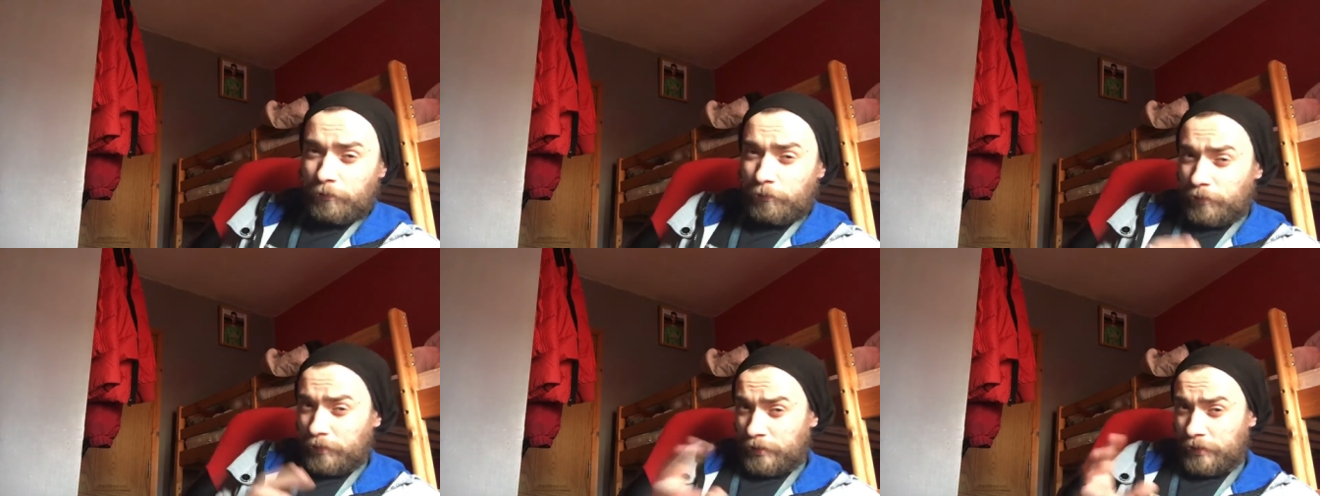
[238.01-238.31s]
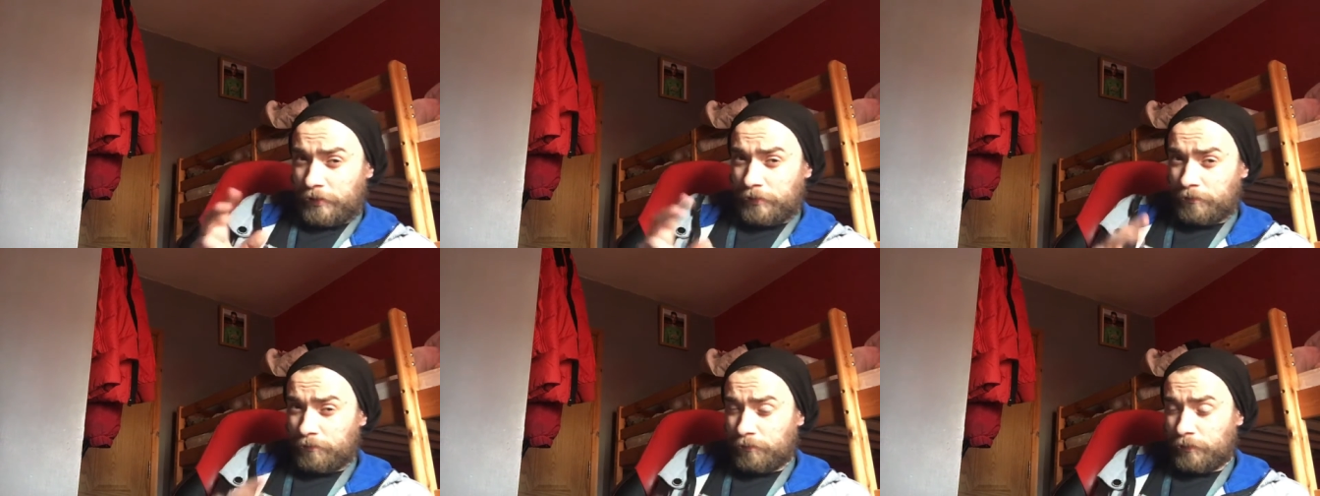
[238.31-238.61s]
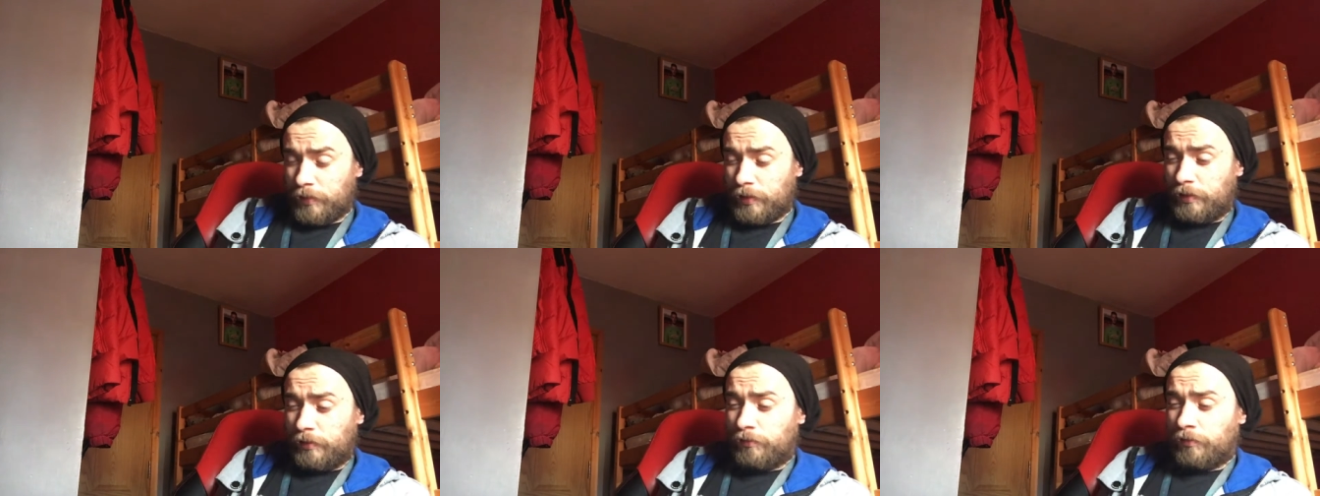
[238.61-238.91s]
or I didn't
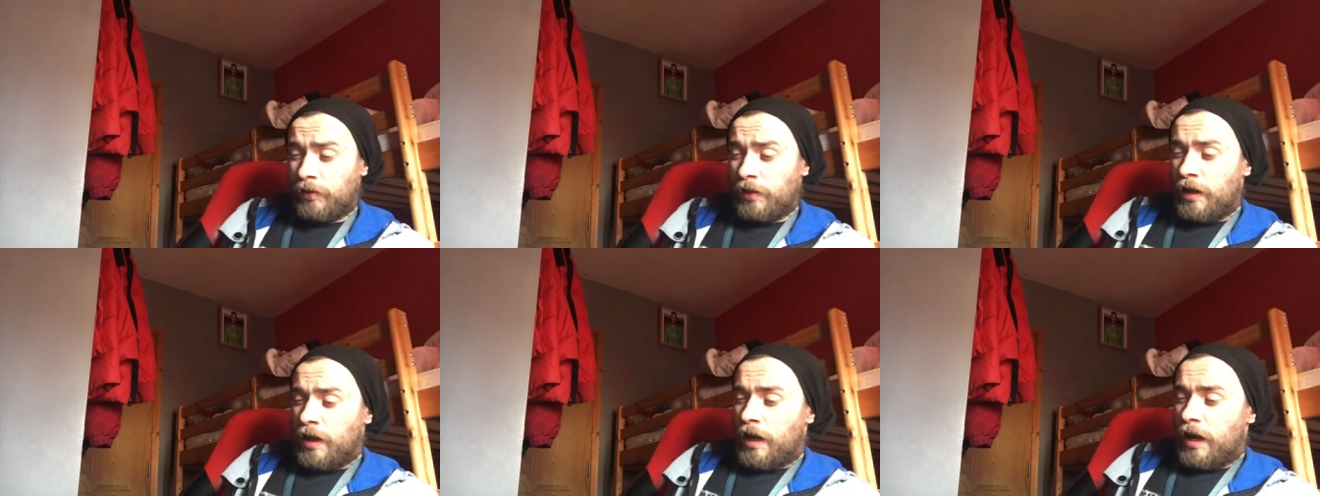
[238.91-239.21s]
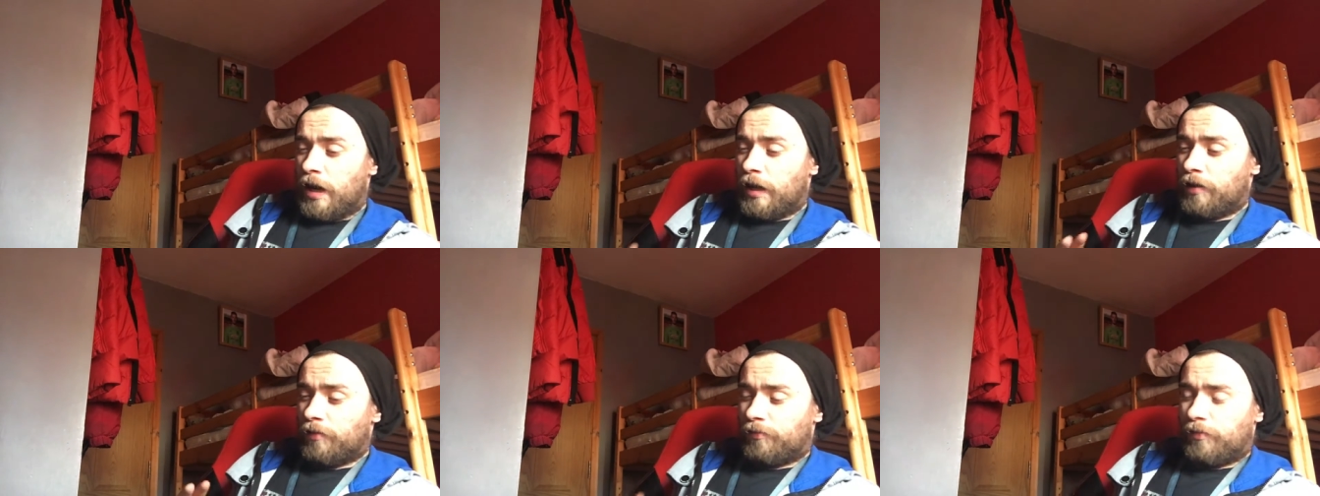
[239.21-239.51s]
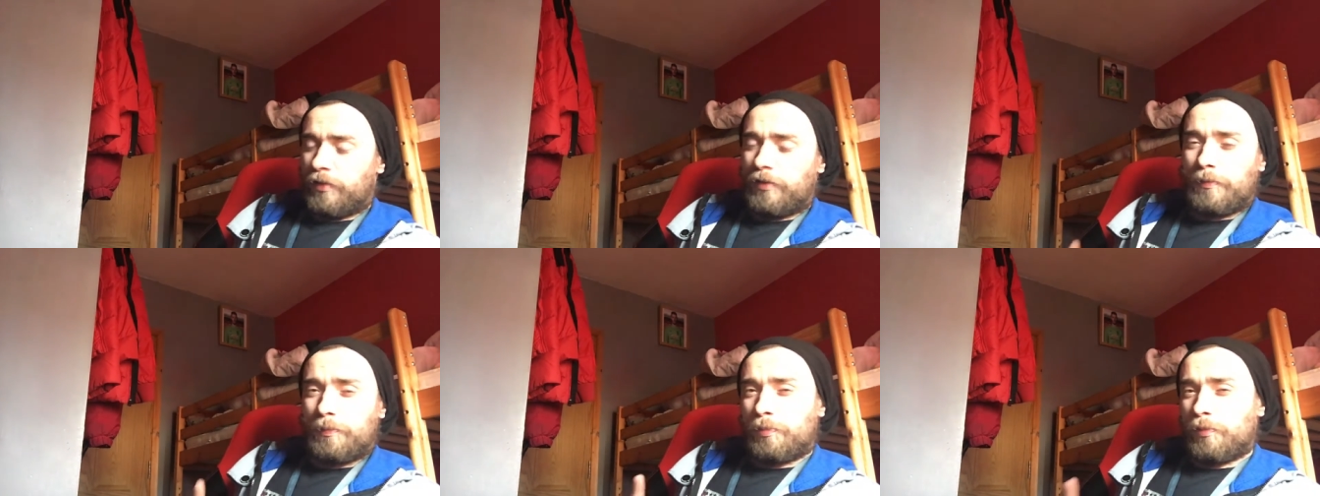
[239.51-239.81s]
release. And I
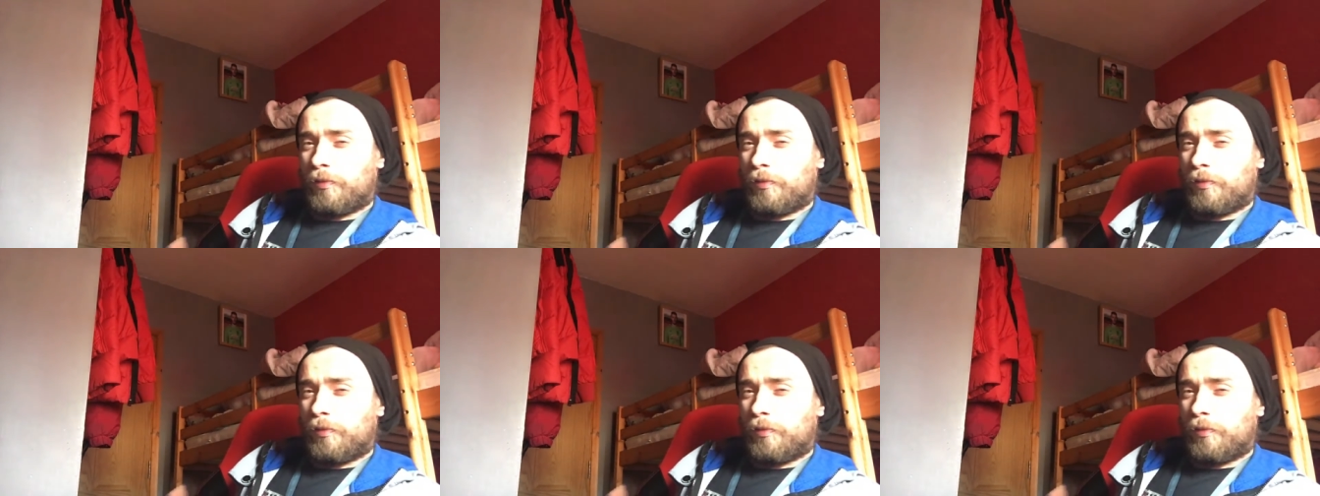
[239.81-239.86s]
said the